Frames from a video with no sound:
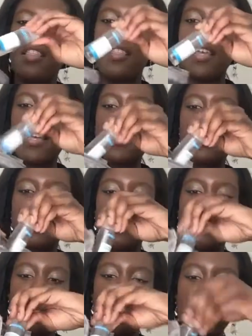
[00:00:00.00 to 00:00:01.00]
That
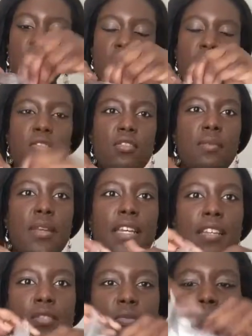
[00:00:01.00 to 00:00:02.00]
goes into the
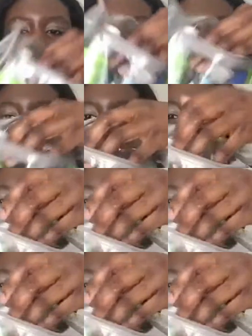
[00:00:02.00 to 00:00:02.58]
bag as well. As you